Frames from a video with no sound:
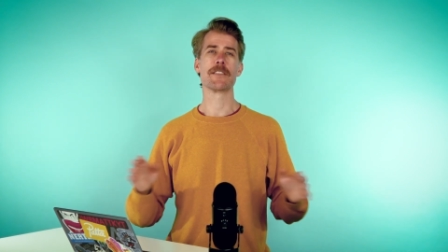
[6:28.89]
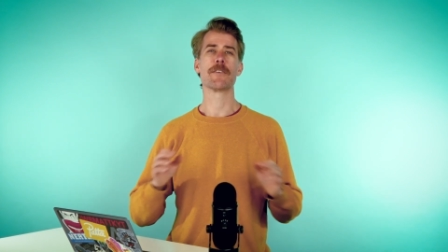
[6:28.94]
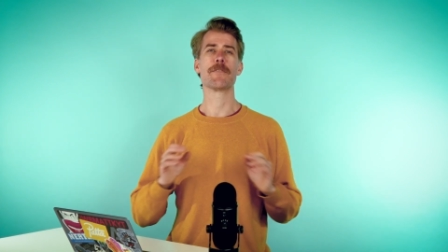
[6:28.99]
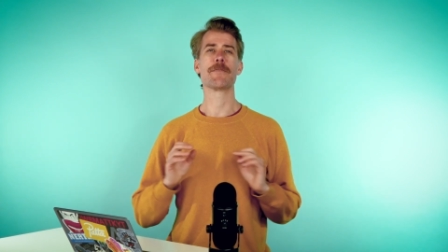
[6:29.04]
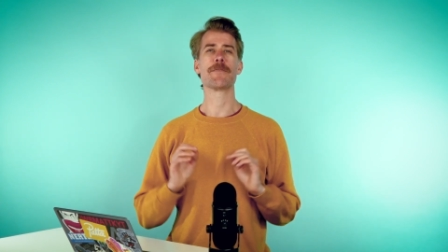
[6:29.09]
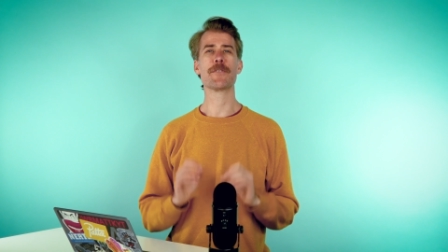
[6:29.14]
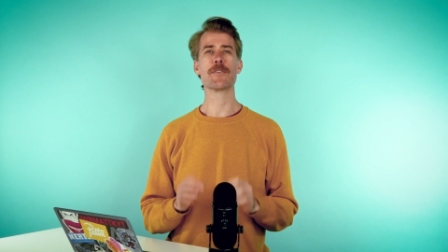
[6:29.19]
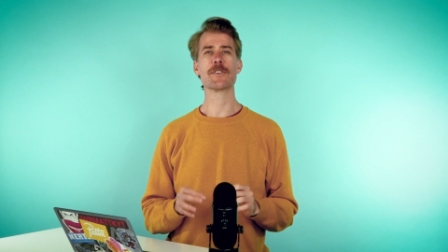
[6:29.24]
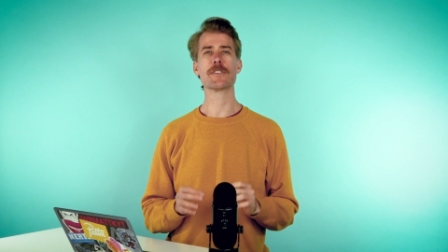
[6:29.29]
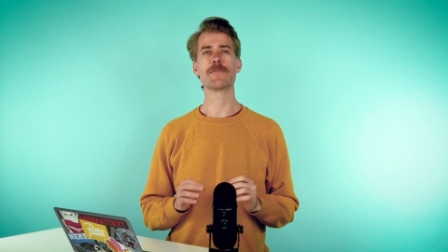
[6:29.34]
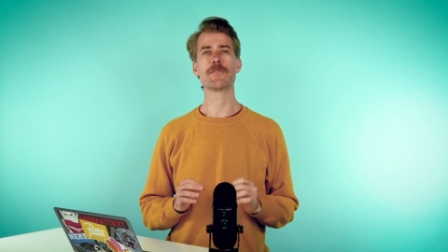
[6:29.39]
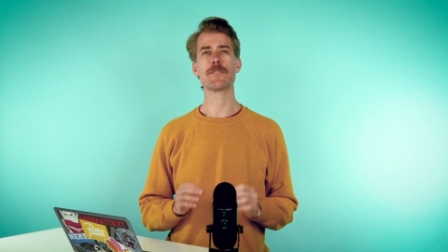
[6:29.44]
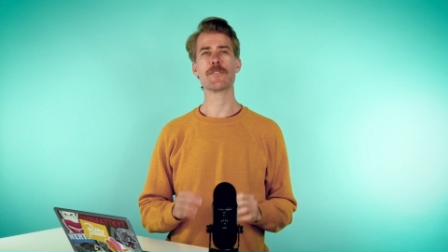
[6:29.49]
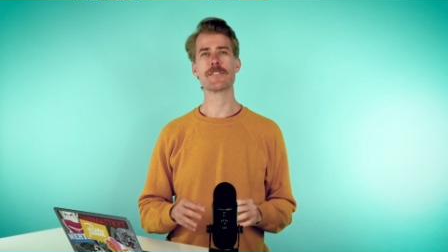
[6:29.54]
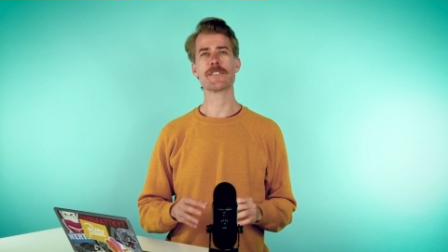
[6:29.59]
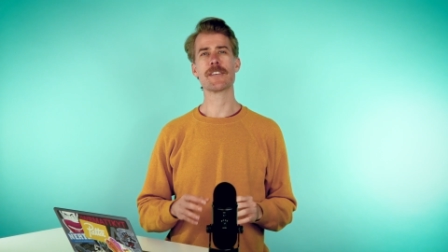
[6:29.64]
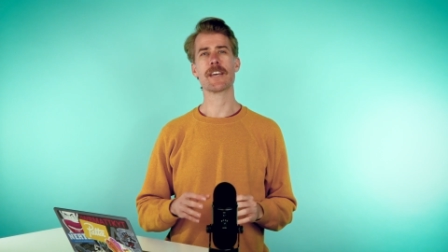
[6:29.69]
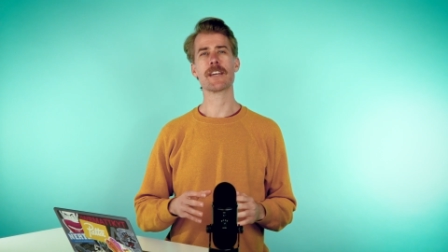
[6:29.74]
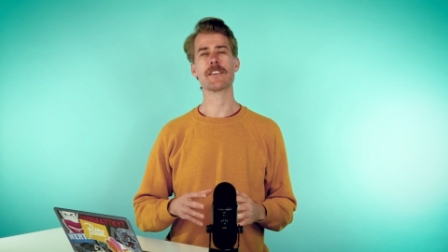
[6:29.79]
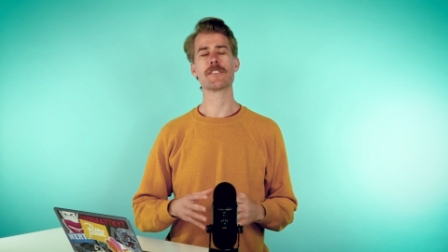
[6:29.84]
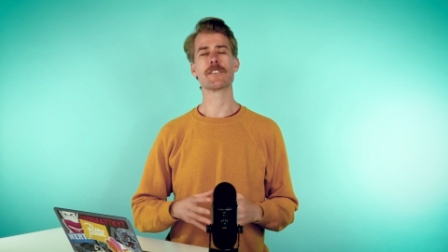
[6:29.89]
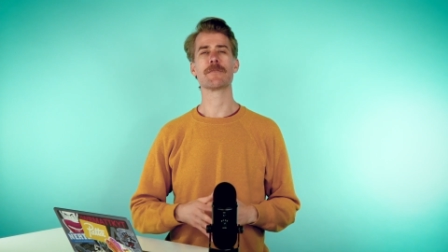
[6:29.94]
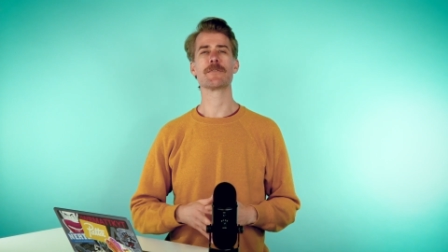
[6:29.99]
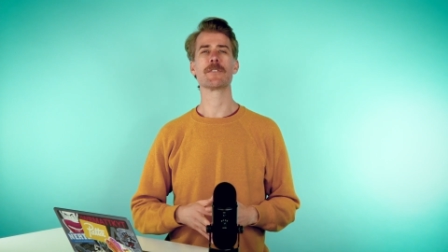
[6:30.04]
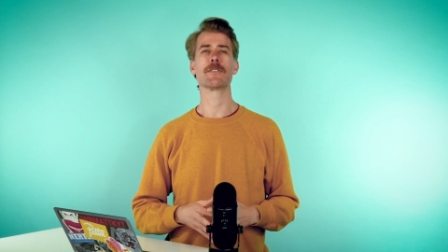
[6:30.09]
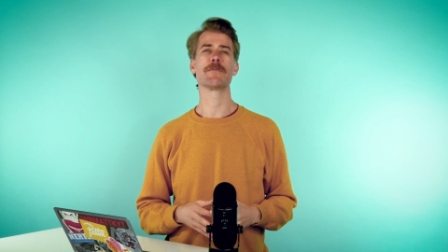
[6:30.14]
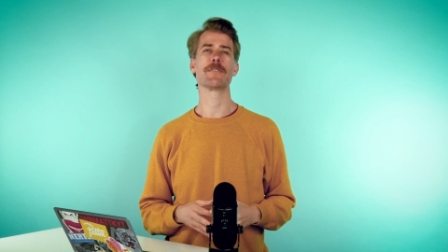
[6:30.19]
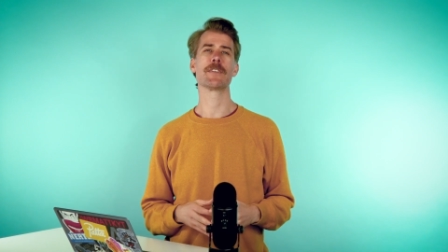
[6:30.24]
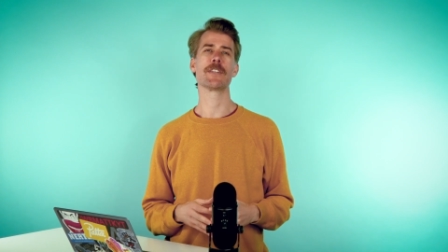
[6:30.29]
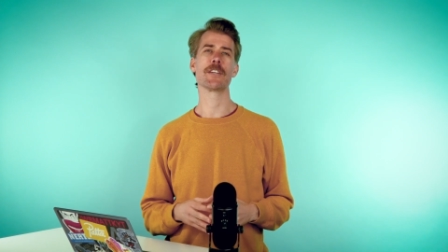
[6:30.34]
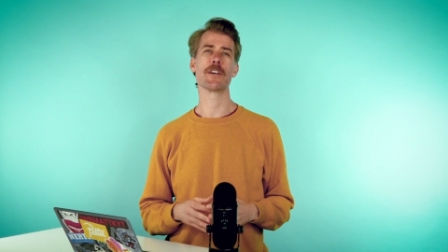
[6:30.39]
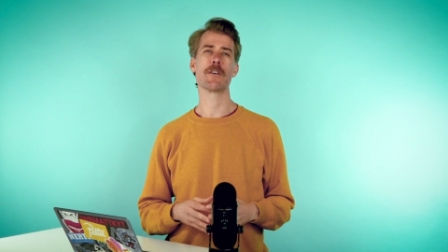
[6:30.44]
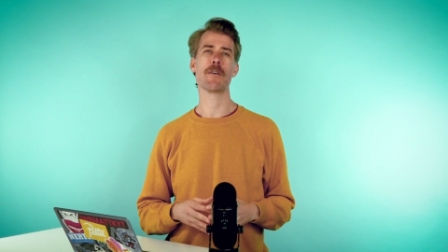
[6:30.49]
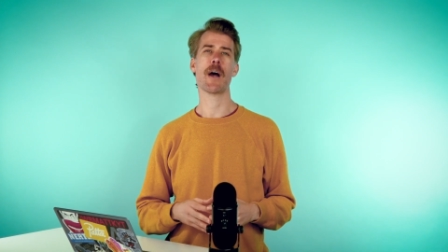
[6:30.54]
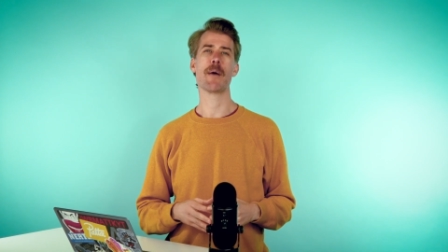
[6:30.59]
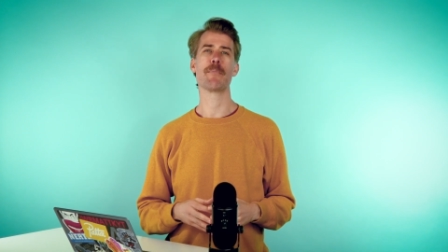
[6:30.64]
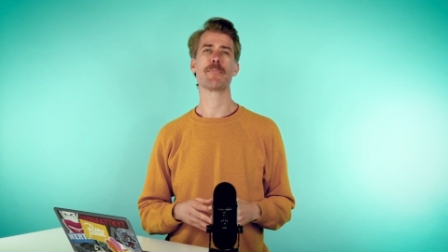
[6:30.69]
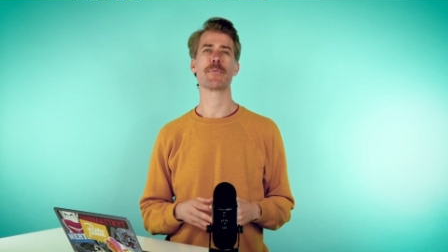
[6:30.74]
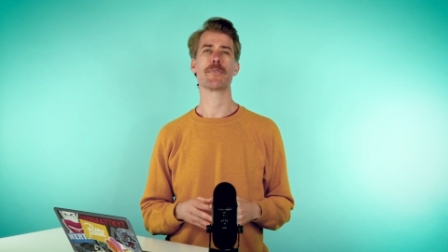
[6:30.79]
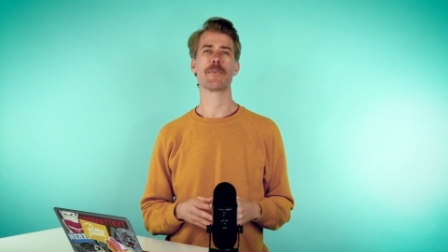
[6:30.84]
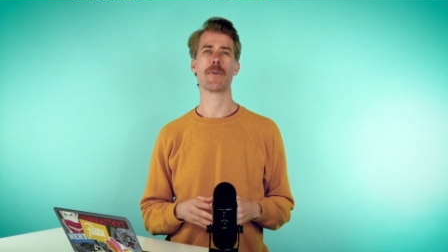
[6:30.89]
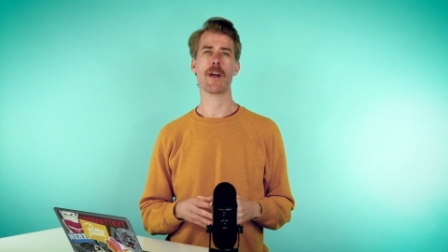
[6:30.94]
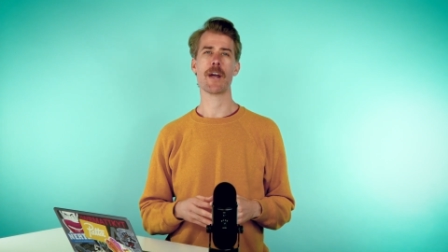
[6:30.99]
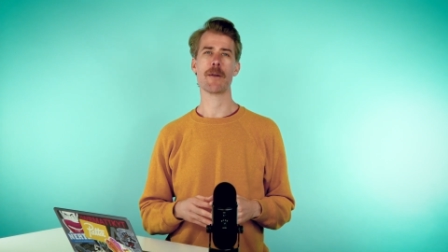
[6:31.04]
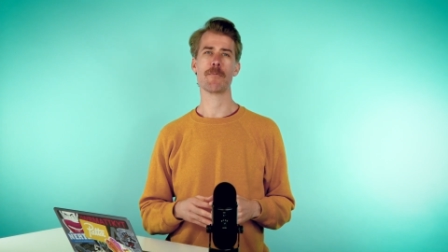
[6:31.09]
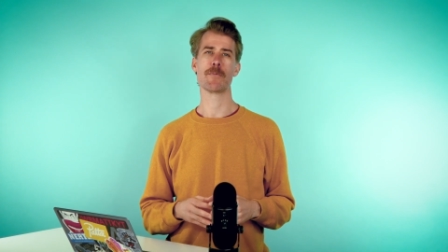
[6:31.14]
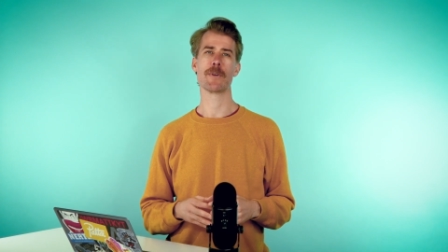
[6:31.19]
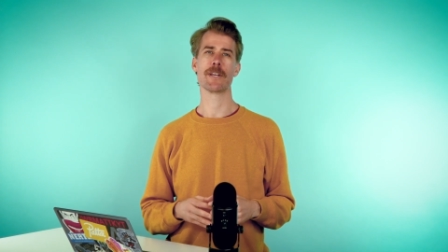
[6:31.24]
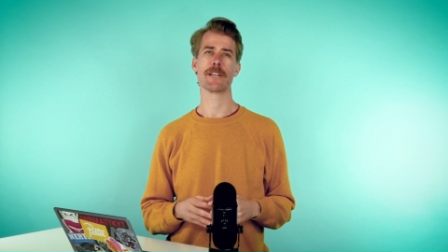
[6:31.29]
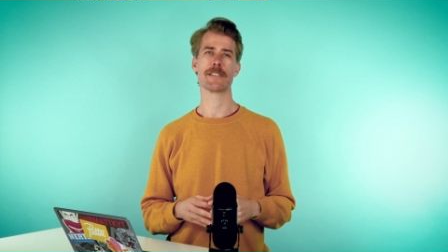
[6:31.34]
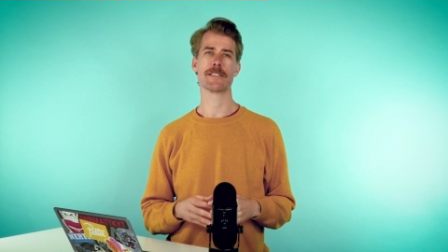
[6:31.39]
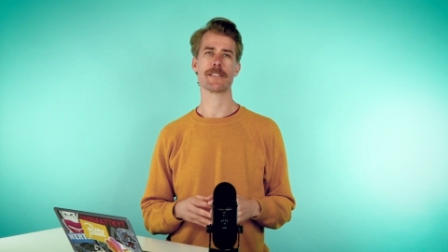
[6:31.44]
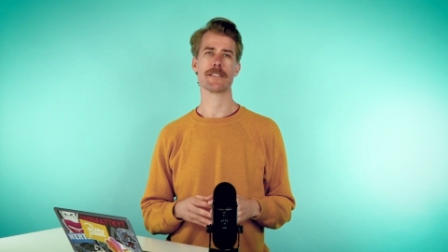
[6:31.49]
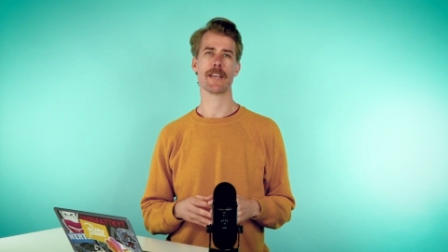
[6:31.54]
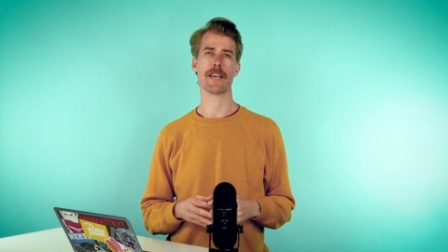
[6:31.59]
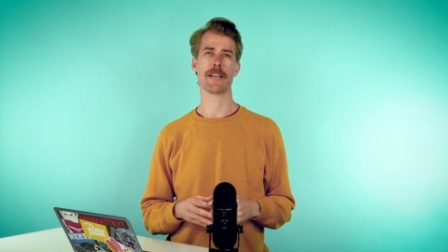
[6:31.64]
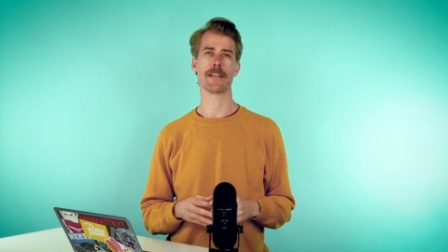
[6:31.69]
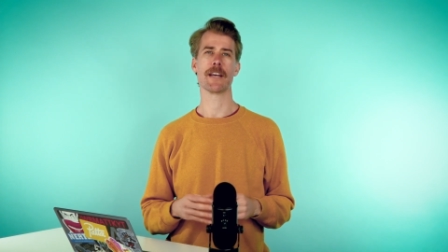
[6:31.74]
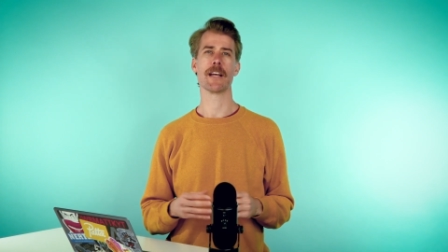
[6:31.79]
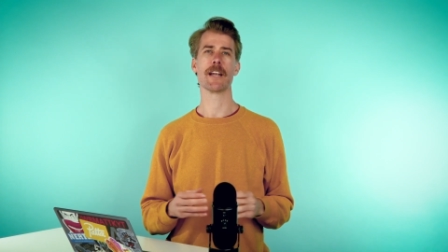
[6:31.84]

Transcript: The first few seconds of your video are prime real estate.